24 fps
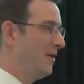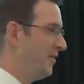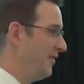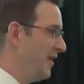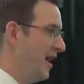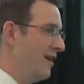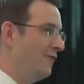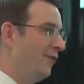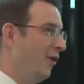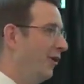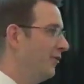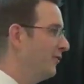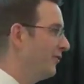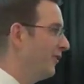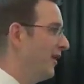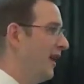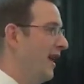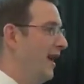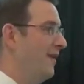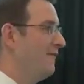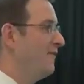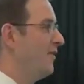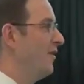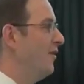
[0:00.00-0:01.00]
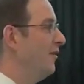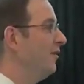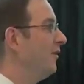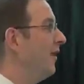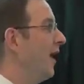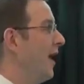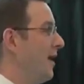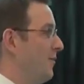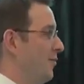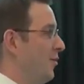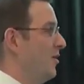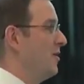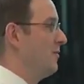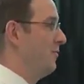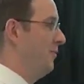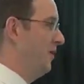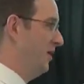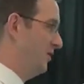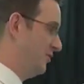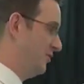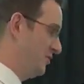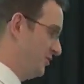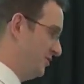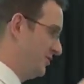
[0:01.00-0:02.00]
But they've also had their library of
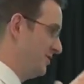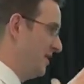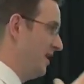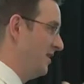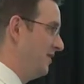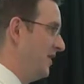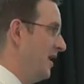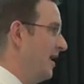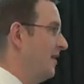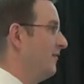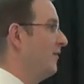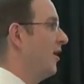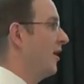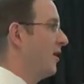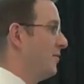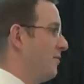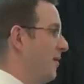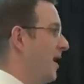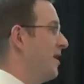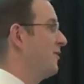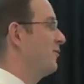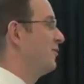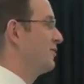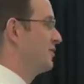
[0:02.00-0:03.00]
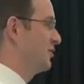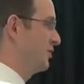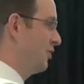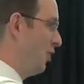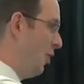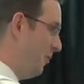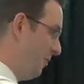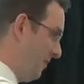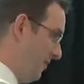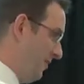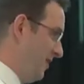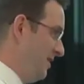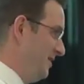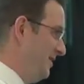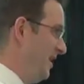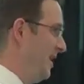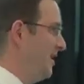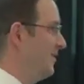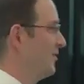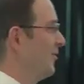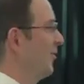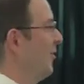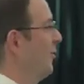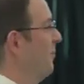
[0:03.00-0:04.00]
pictures that they've got a microscope and they
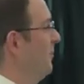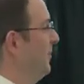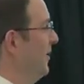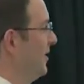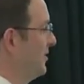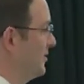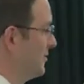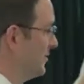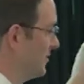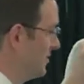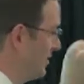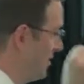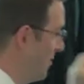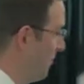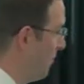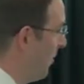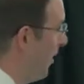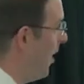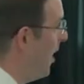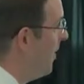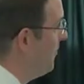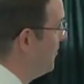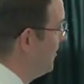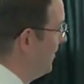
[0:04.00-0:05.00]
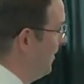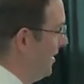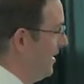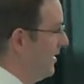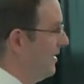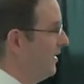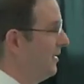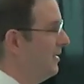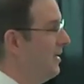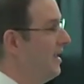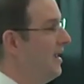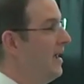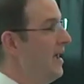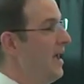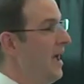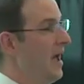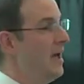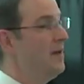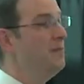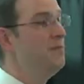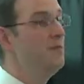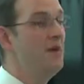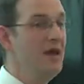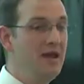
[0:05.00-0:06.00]
take their own pictures. They're populating
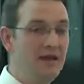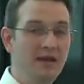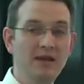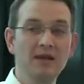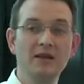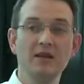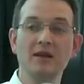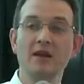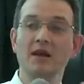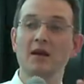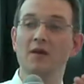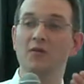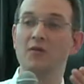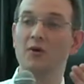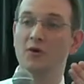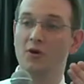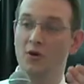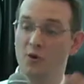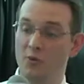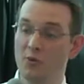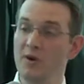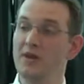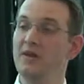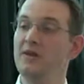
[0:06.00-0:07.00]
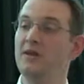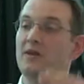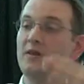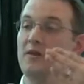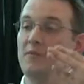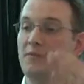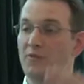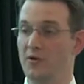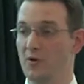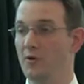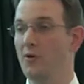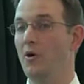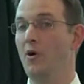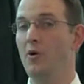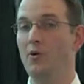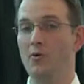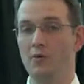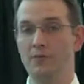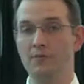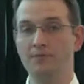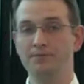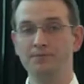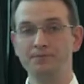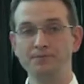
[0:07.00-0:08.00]
and making the curriculum their
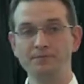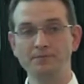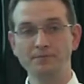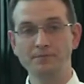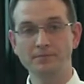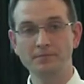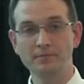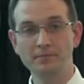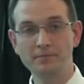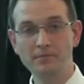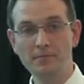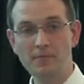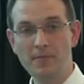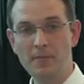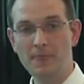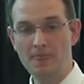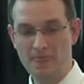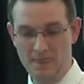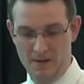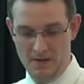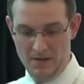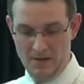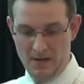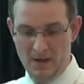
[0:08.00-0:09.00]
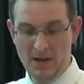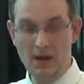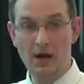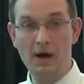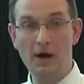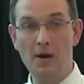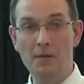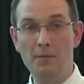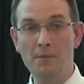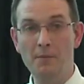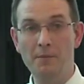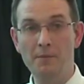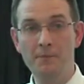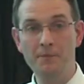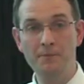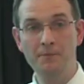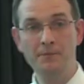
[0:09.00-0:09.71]
own. Um,